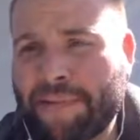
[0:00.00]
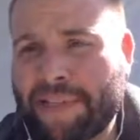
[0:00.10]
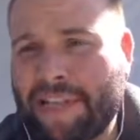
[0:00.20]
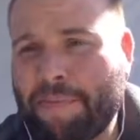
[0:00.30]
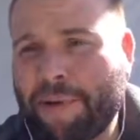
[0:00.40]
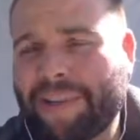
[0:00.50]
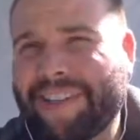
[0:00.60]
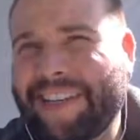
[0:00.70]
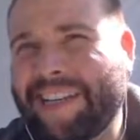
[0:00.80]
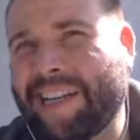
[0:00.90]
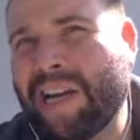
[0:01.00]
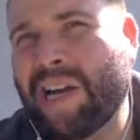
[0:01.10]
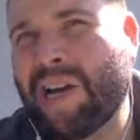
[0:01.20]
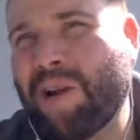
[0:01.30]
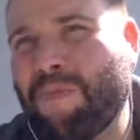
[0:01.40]
Typically,
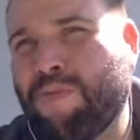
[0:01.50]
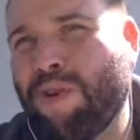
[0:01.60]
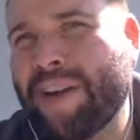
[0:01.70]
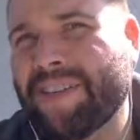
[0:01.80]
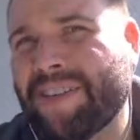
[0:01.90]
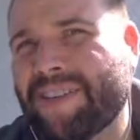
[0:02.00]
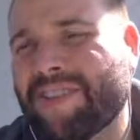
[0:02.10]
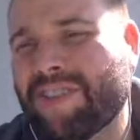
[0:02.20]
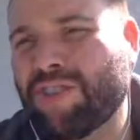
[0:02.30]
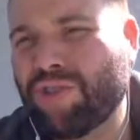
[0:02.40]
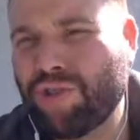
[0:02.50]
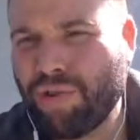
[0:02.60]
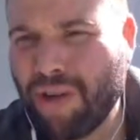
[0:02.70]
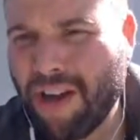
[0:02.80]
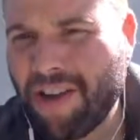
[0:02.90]
prices do
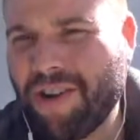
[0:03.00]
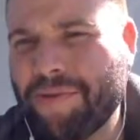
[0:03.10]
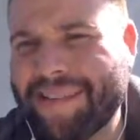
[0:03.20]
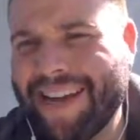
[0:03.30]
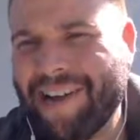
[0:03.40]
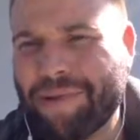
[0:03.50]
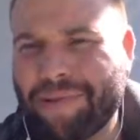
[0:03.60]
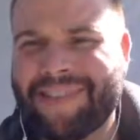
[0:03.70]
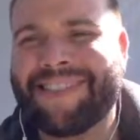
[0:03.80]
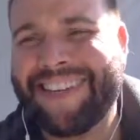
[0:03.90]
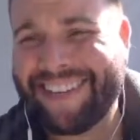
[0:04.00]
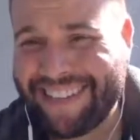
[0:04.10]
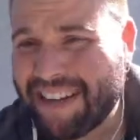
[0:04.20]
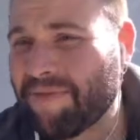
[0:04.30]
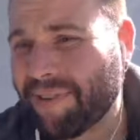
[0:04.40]
not go down
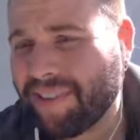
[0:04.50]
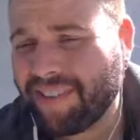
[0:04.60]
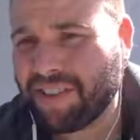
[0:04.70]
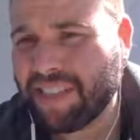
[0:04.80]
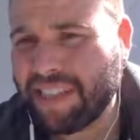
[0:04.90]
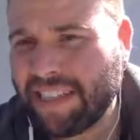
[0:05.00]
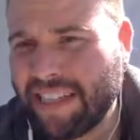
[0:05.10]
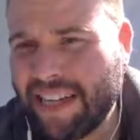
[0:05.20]
significantly